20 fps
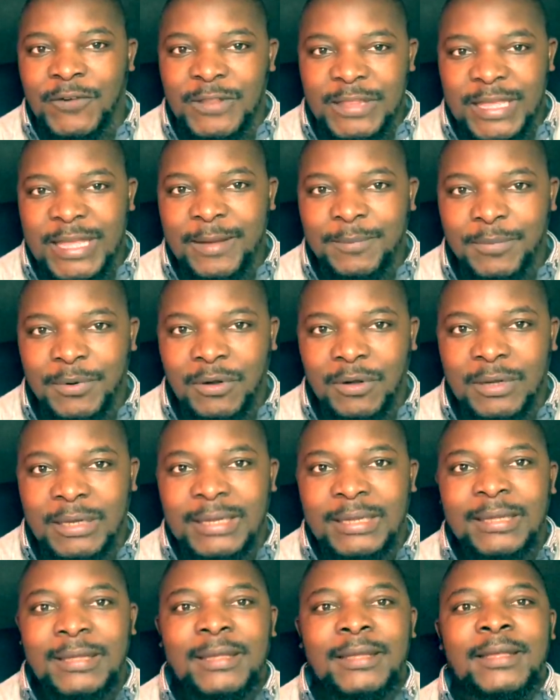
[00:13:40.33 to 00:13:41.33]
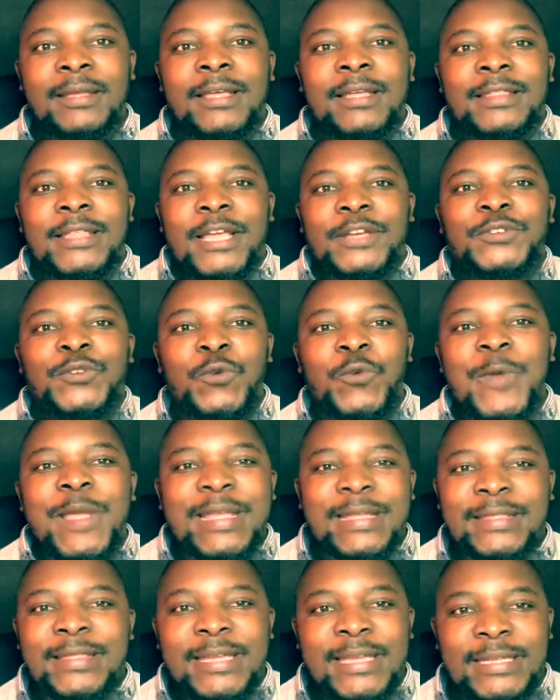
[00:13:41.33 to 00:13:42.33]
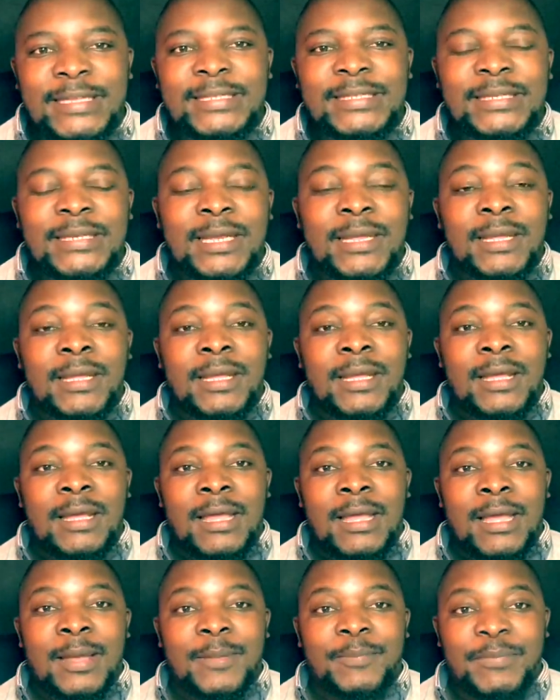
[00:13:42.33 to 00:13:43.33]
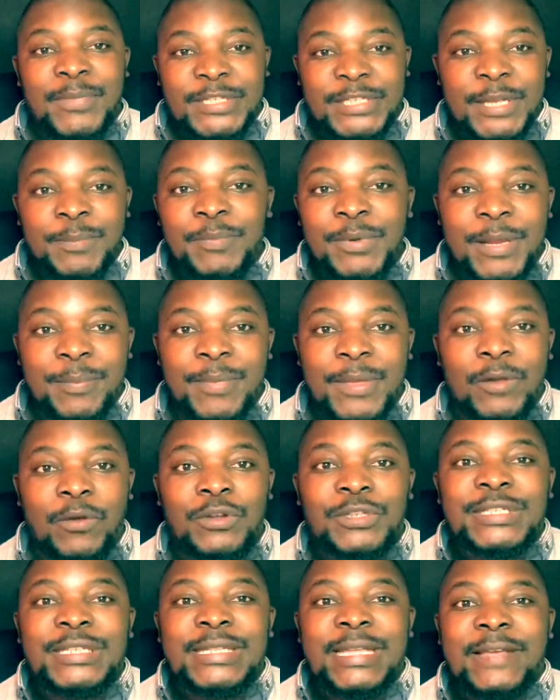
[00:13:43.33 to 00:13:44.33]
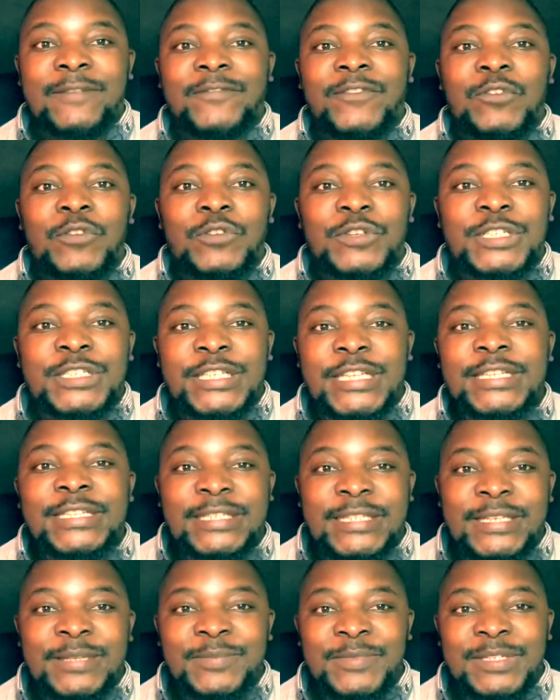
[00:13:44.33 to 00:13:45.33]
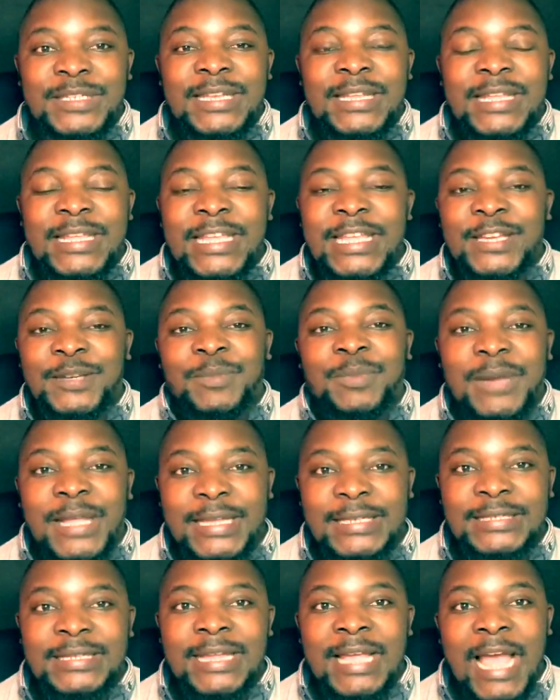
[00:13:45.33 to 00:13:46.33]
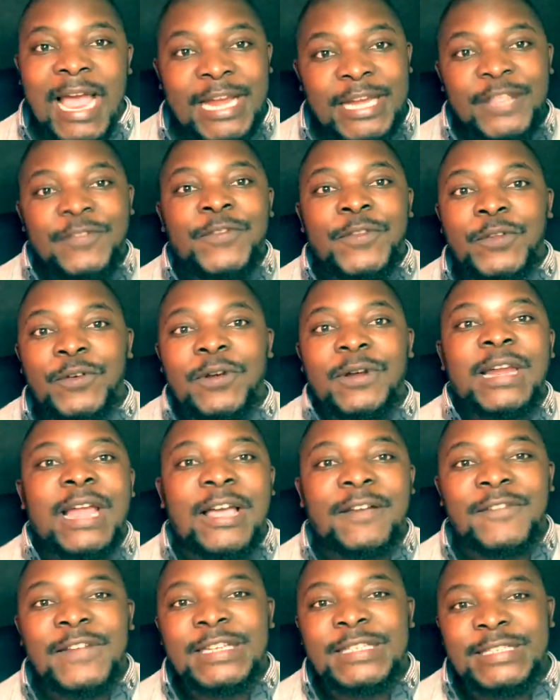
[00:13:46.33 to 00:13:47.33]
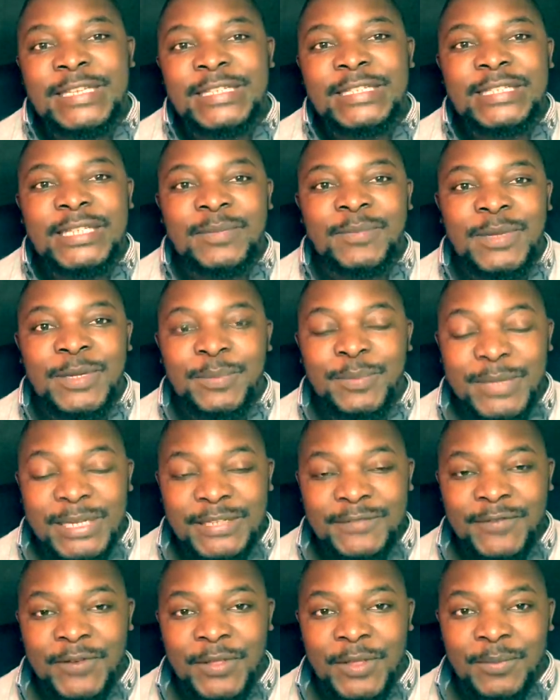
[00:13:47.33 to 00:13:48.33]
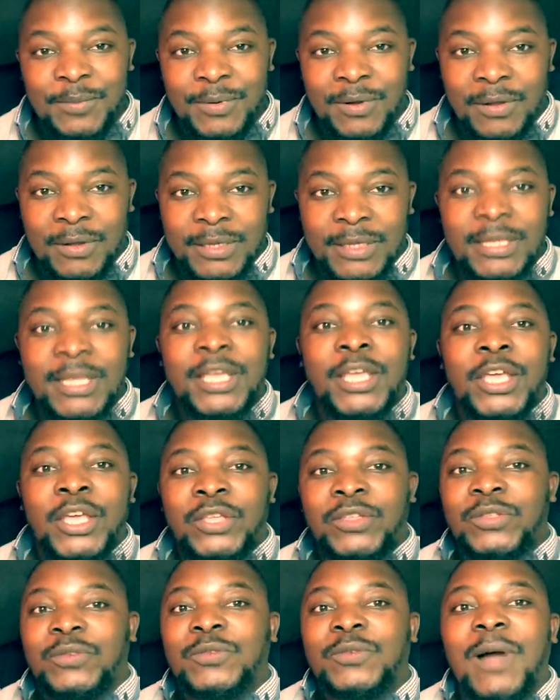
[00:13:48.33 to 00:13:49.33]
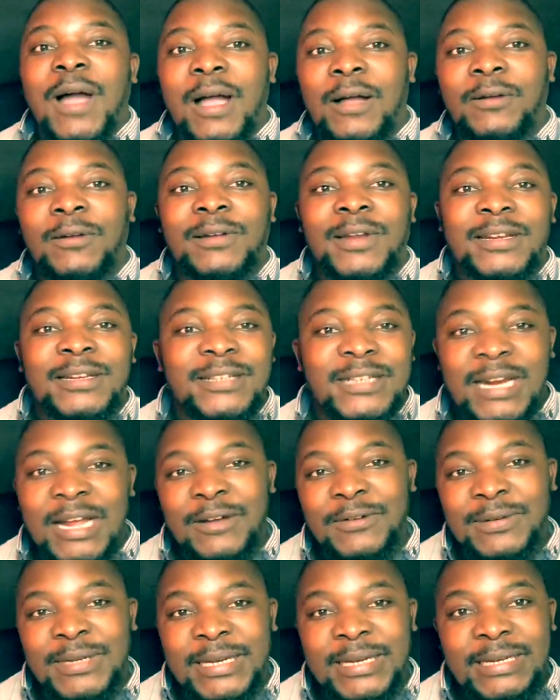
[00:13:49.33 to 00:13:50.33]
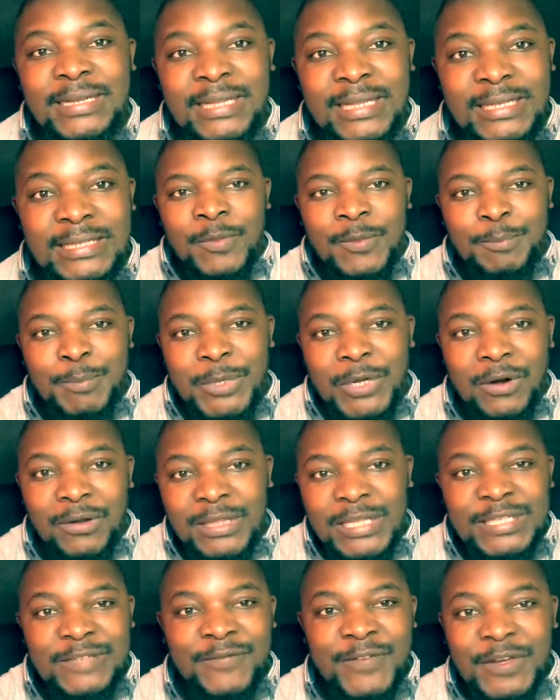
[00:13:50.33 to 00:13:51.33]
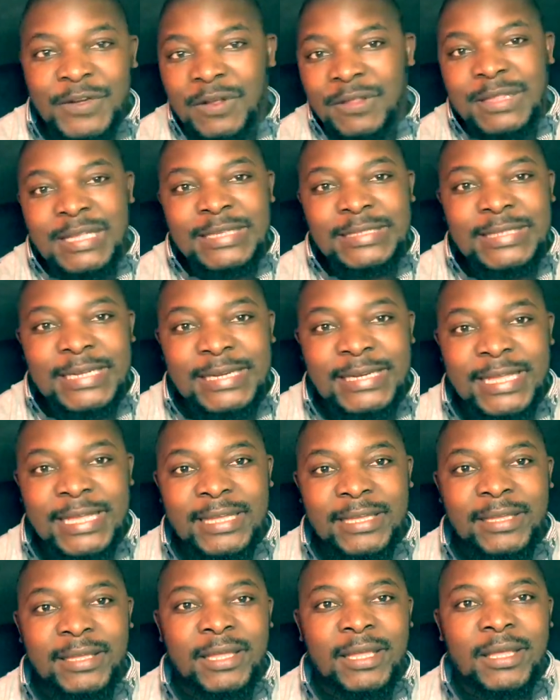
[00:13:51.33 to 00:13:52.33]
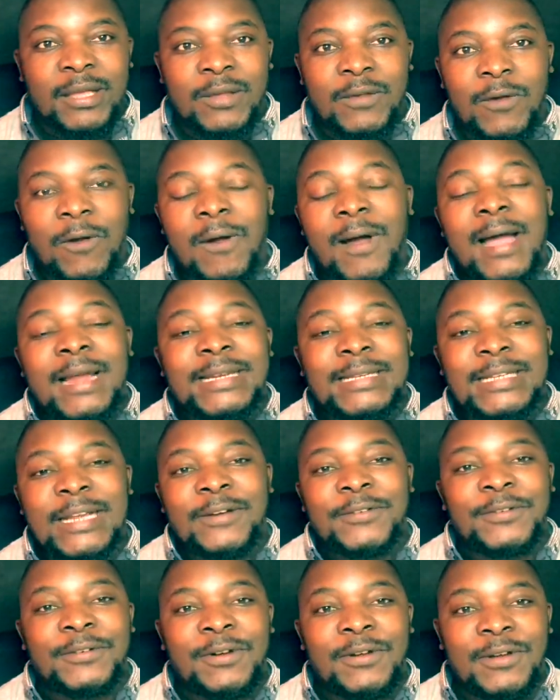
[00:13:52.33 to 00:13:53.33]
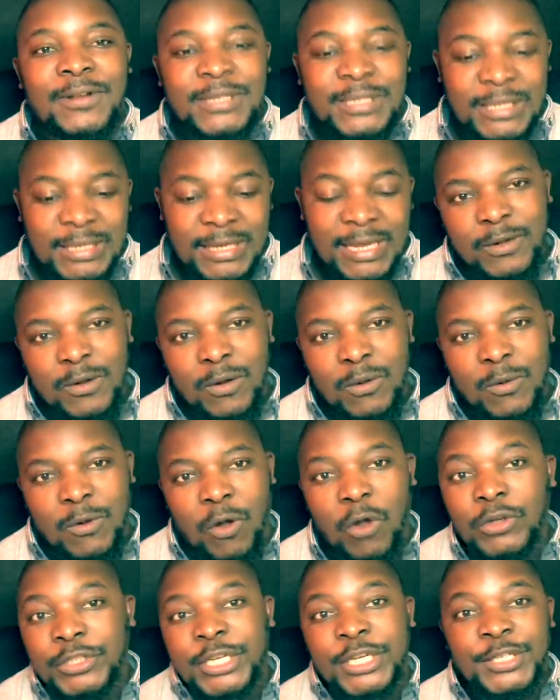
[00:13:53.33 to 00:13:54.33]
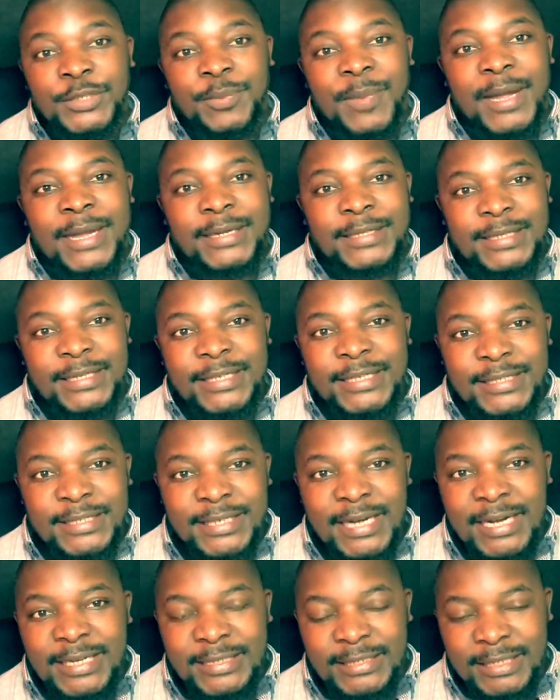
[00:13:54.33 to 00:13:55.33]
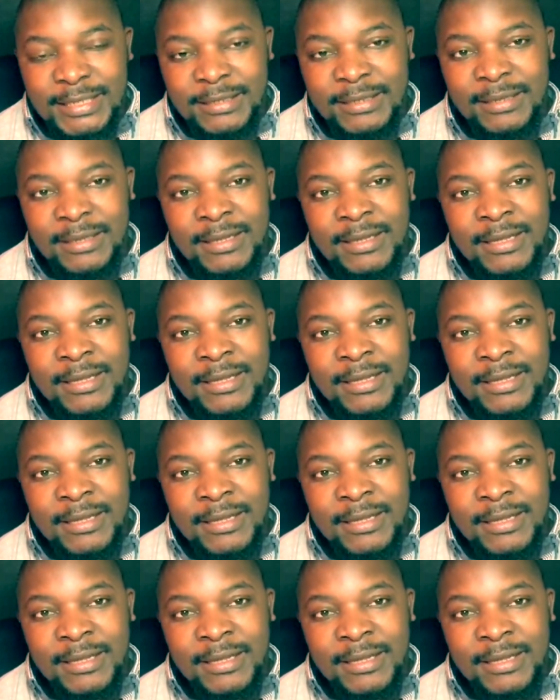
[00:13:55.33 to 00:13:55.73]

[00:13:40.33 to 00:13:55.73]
their blog, they are doing this simply because they've got systems in place. And if you don't have a system in place for your blog, you are gonna drown in this. Below this video there's a link. Go and download content marketing strategy